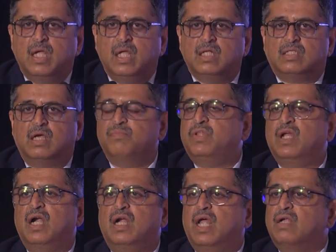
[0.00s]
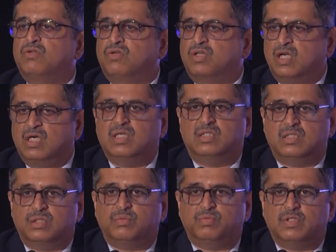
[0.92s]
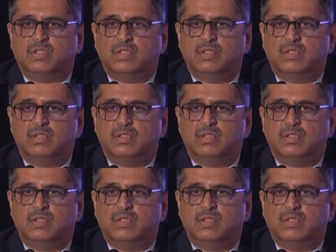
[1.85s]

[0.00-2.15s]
is something I'd like to credit this with.